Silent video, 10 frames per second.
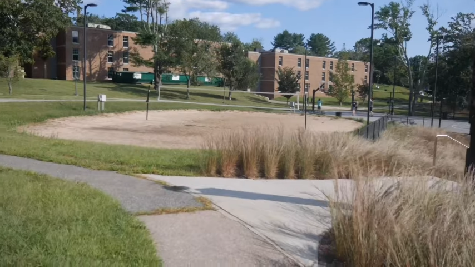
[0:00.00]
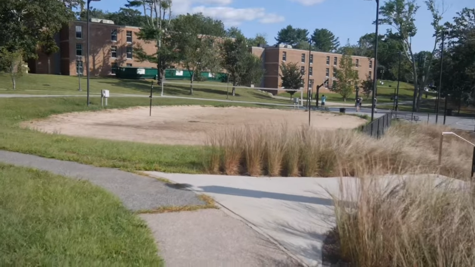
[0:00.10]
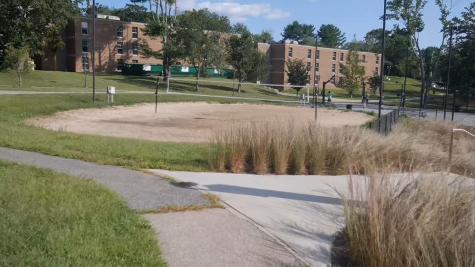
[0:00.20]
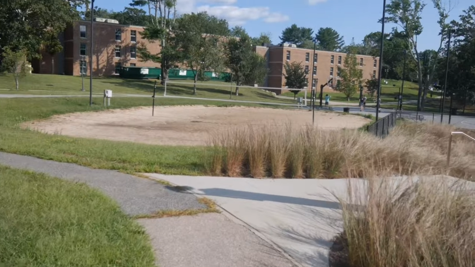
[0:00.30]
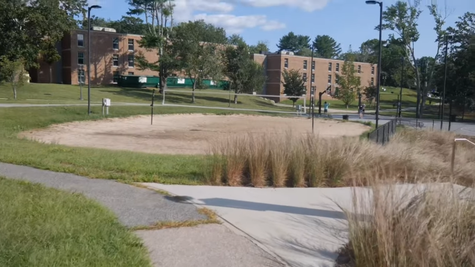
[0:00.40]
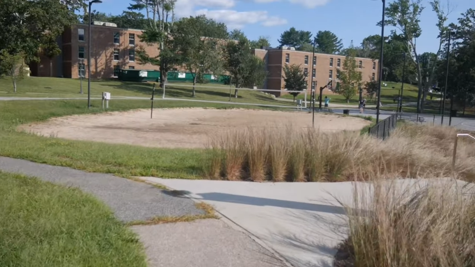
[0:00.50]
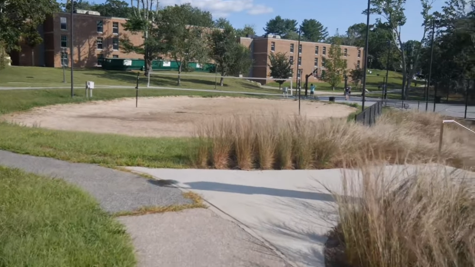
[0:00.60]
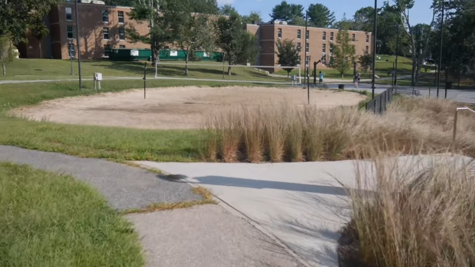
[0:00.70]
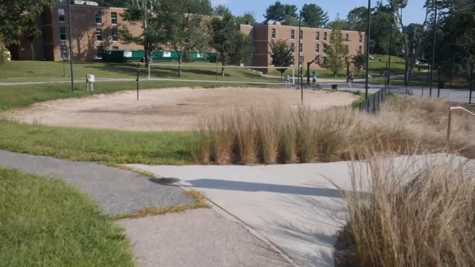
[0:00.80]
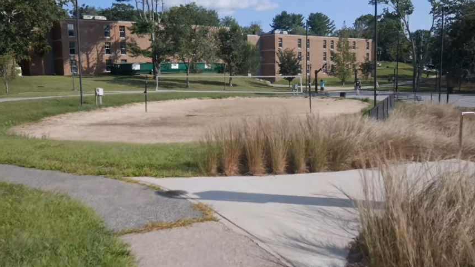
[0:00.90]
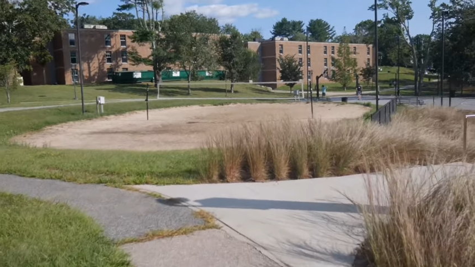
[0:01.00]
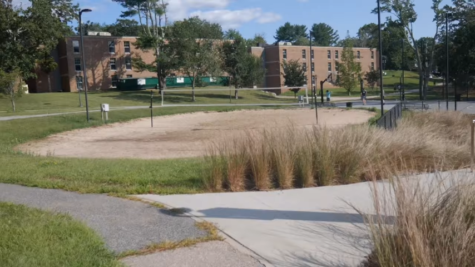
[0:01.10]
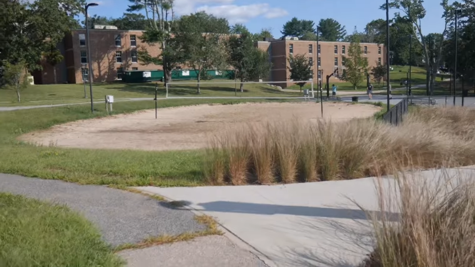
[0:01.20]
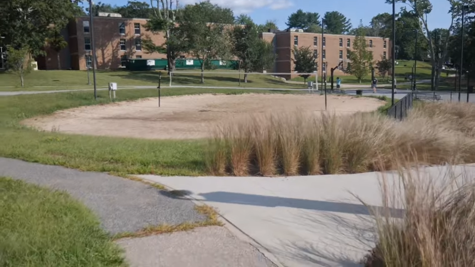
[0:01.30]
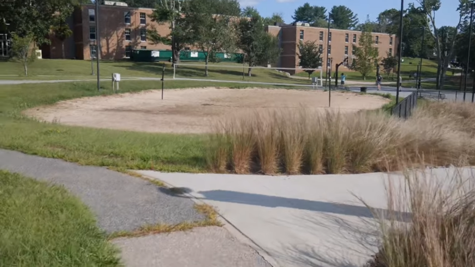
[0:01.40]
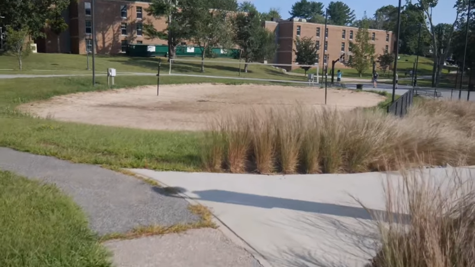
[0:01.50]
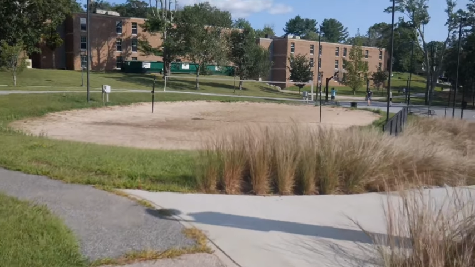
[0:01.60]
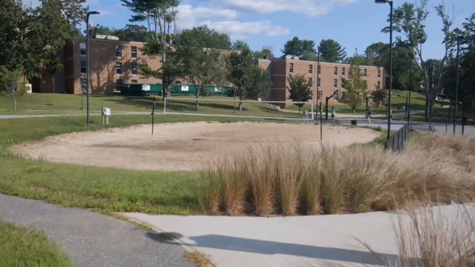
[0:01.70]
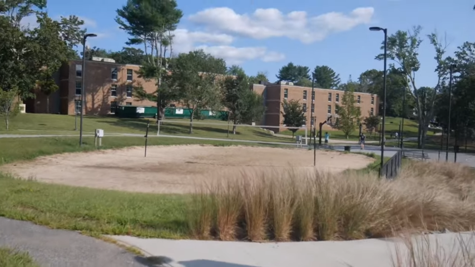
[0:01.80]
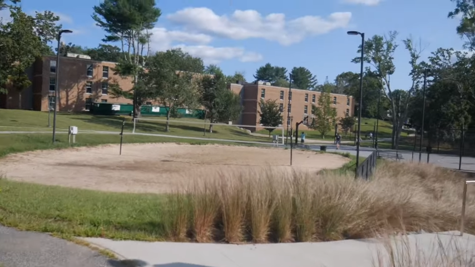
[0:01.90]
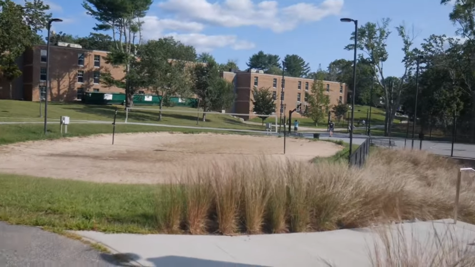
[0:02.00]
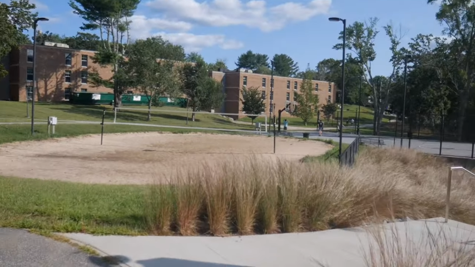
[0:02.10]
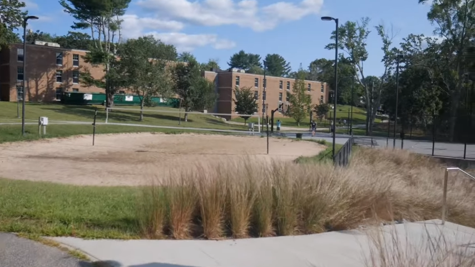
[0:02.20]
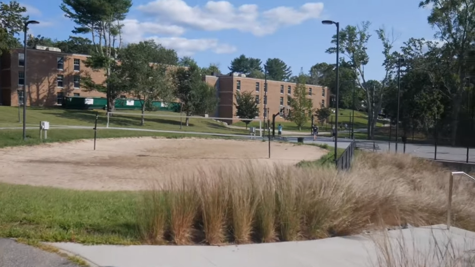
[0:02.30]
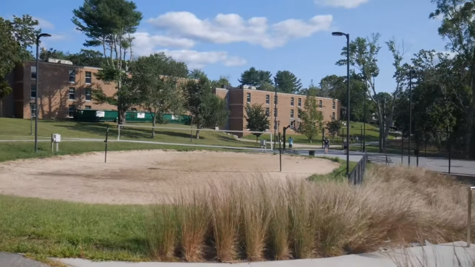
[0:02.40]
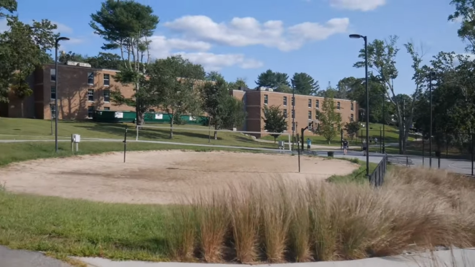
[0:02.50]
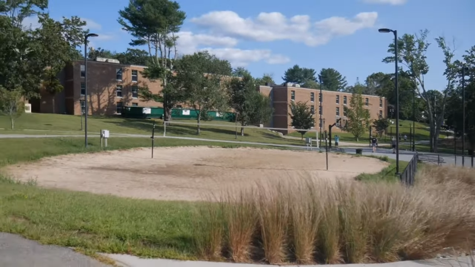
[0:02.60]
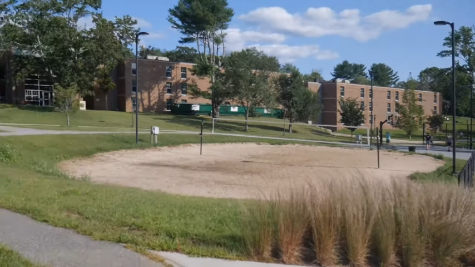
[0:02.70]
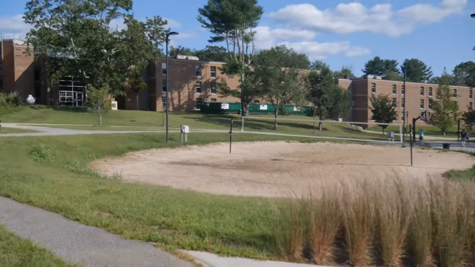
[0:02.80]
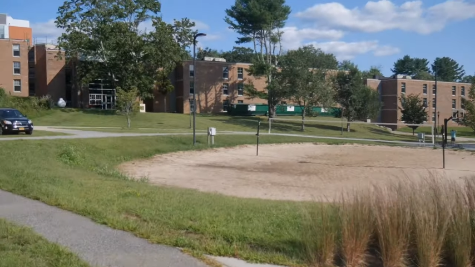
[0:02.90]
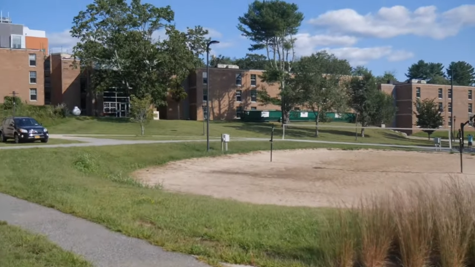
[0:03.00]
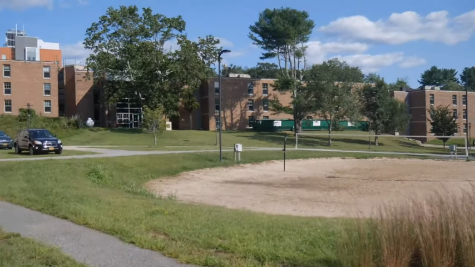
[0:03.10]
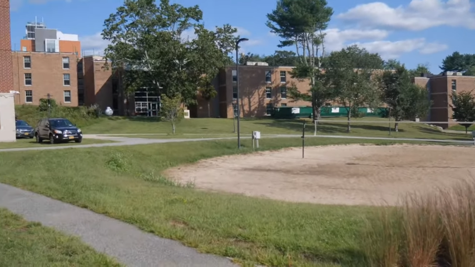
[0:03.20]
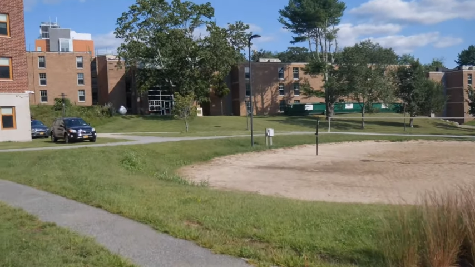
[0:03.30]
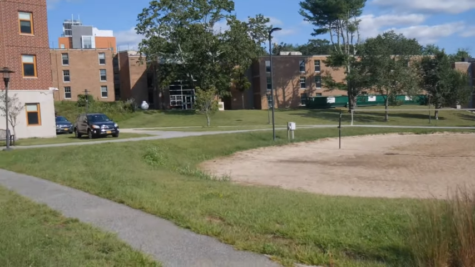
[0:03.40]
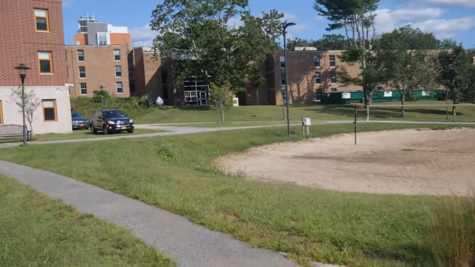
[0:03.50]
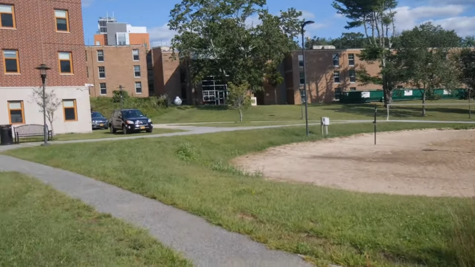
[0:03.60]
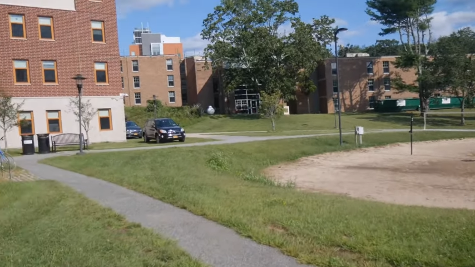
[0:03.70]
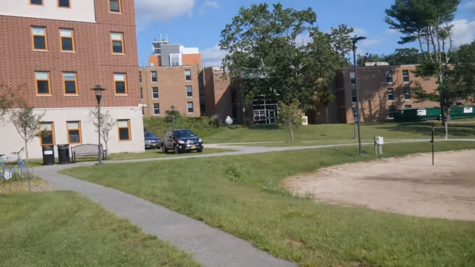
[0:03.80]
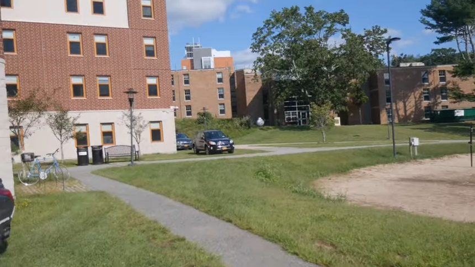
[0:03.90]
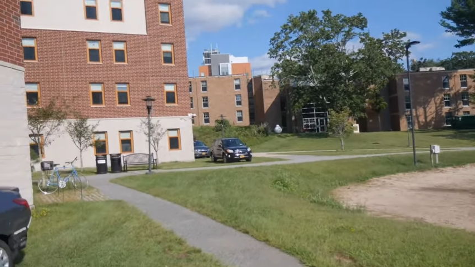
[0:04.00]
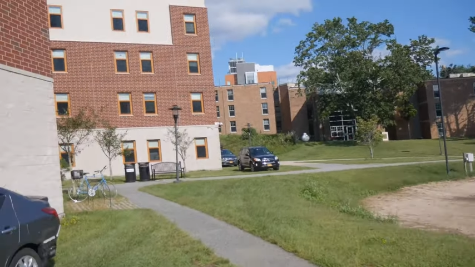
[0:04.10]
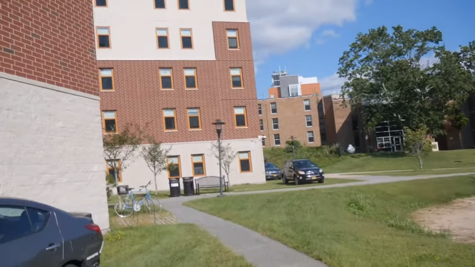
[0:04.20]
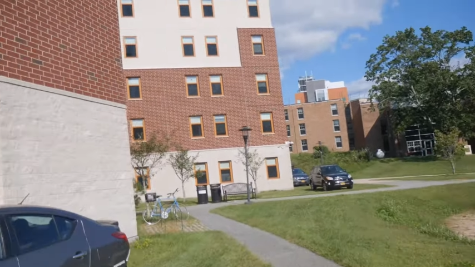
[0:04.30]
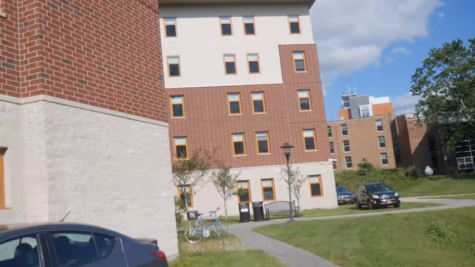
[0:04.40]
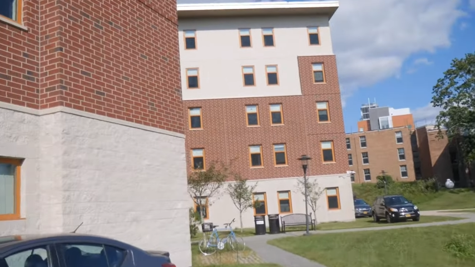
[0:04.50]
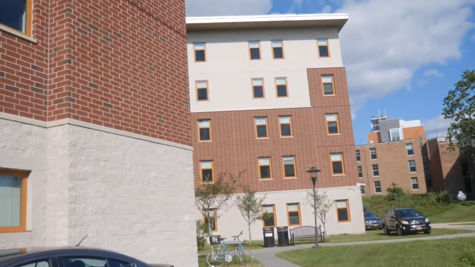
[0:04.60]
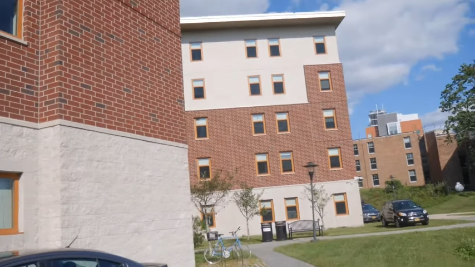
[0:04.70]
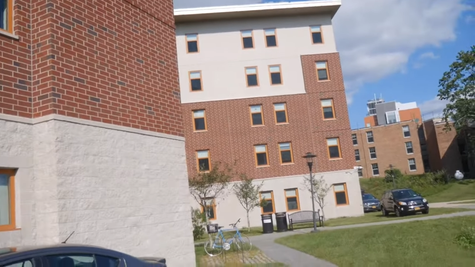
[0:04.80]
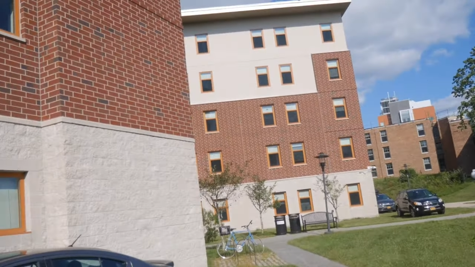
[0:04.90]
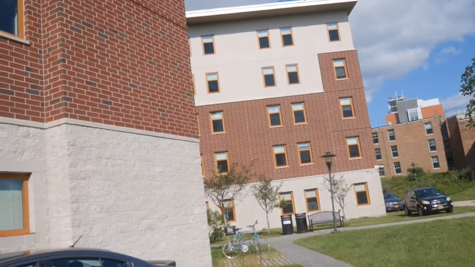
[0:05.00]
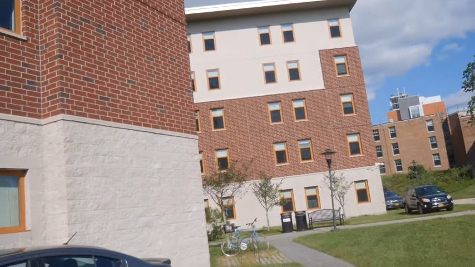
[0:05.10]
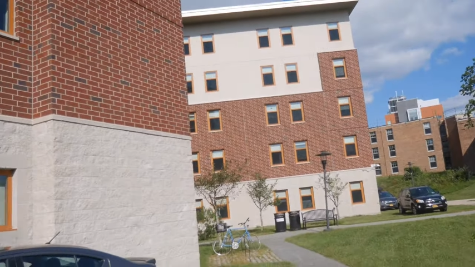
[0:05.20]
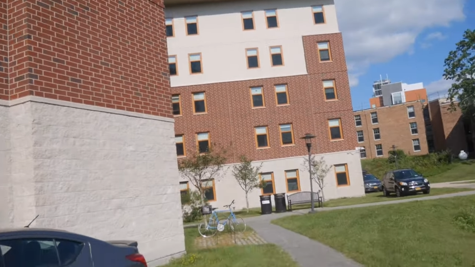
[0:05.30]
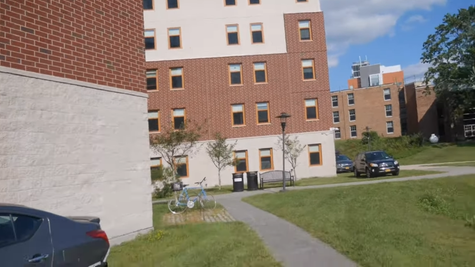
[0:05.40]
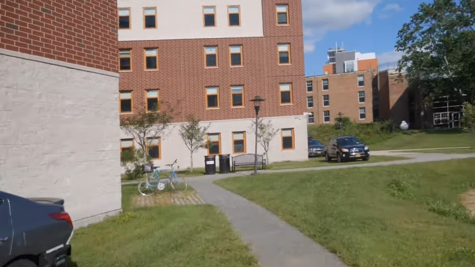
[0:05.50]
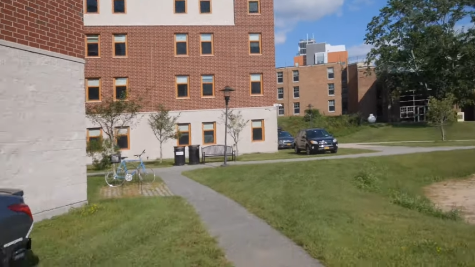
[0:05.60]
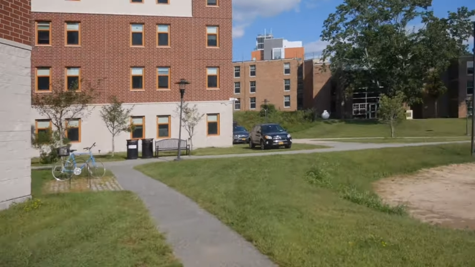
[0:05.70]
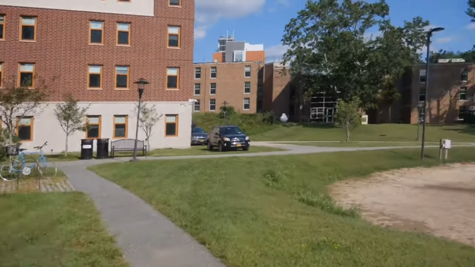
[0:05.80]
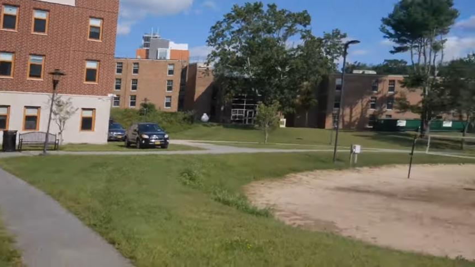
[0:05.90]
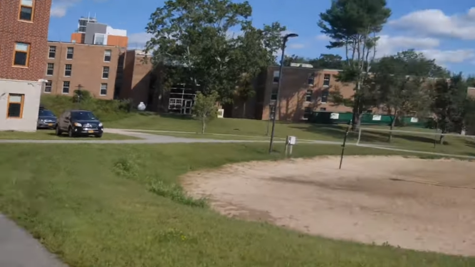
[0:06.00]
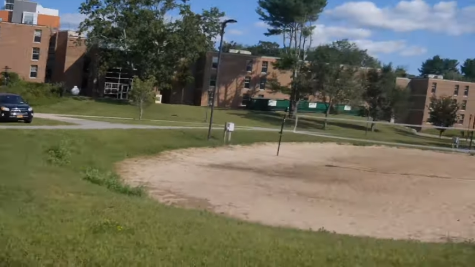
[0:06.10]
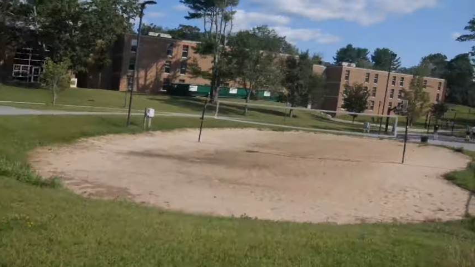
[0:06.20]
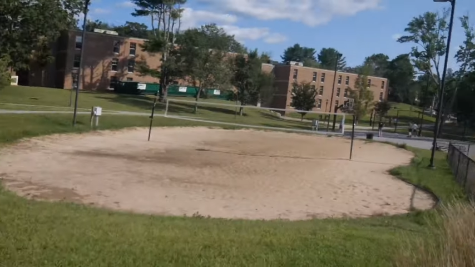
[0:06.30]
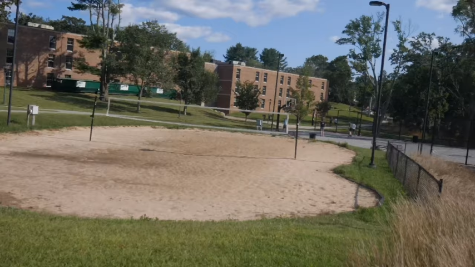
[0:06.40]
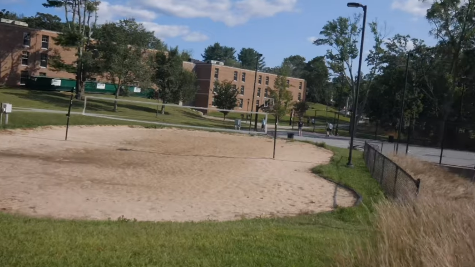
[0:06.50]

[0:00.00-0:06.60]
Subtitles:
[unreadable: no face in view]